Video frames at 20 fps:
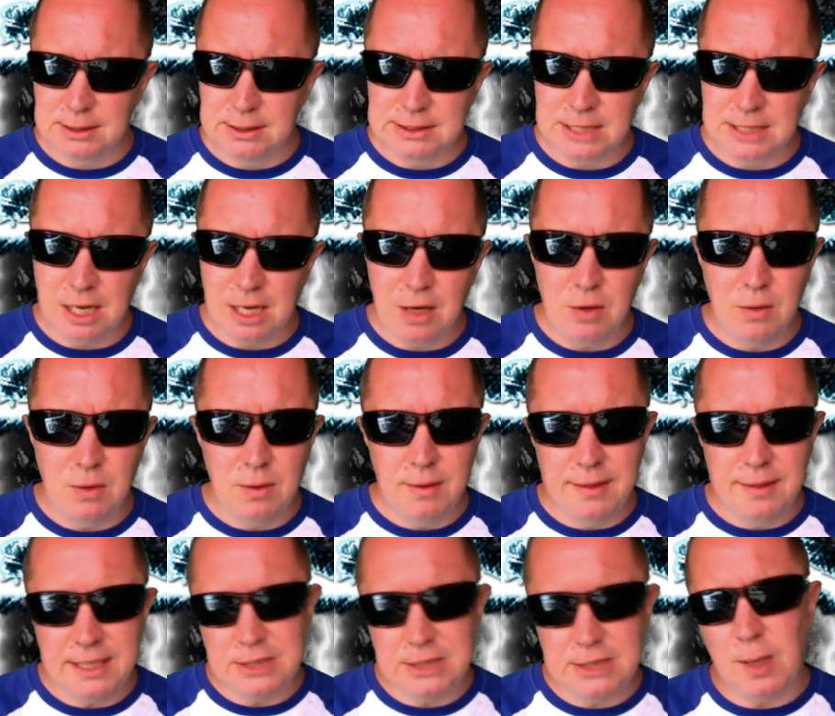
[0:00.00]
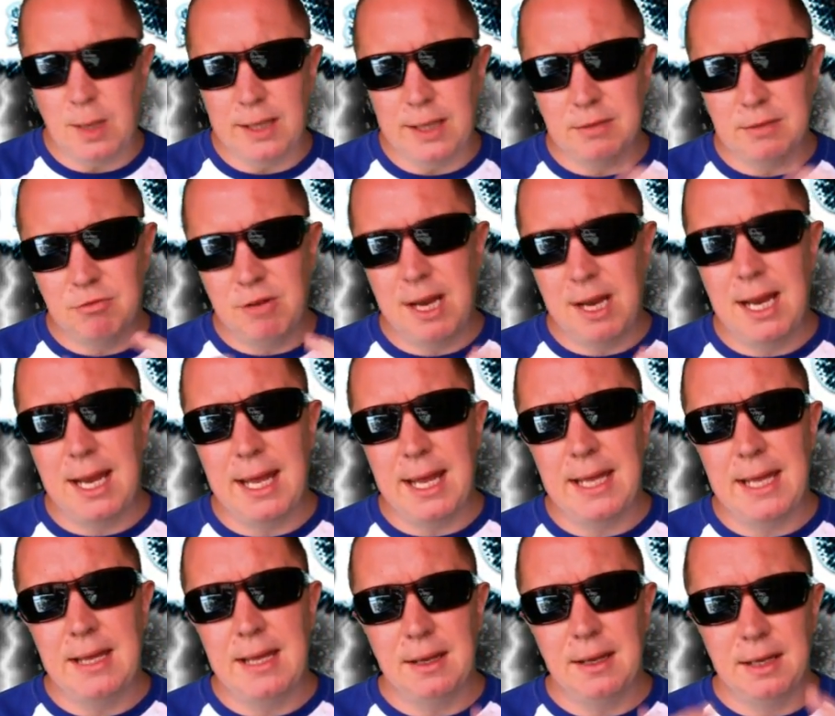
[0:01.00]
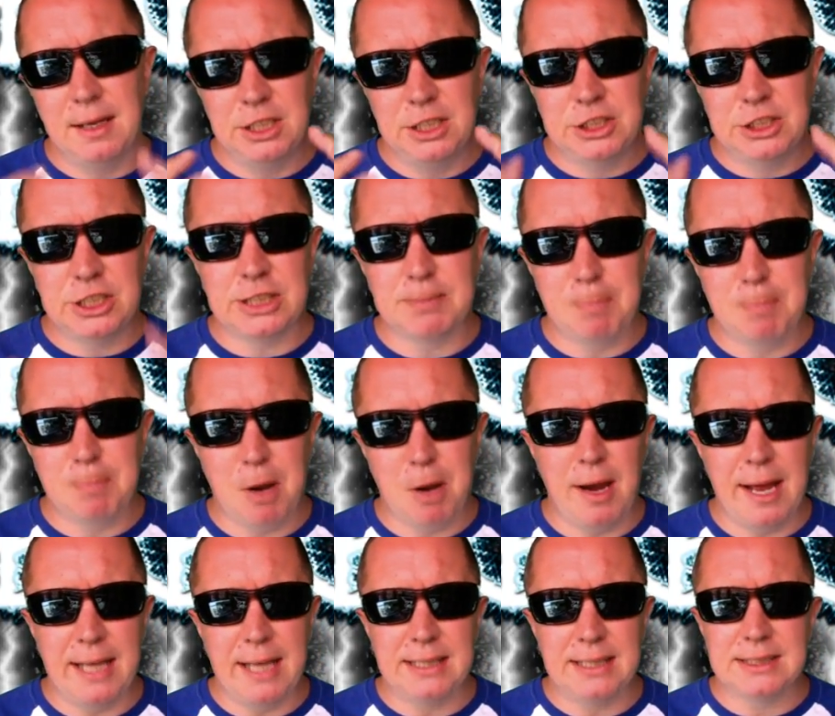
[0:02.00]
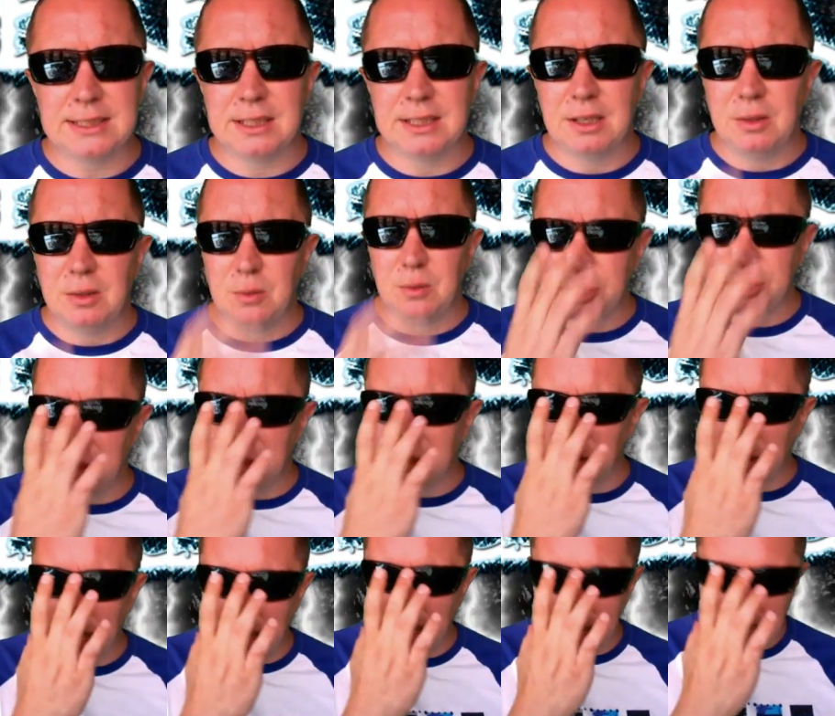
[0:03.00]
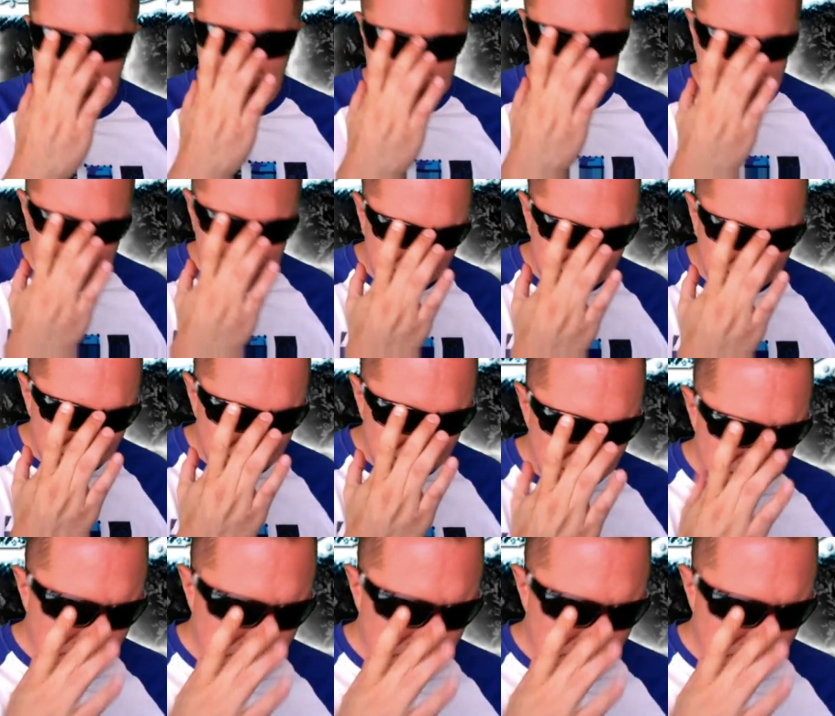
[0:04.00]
So this one really is just Binance. We're just looking at that today.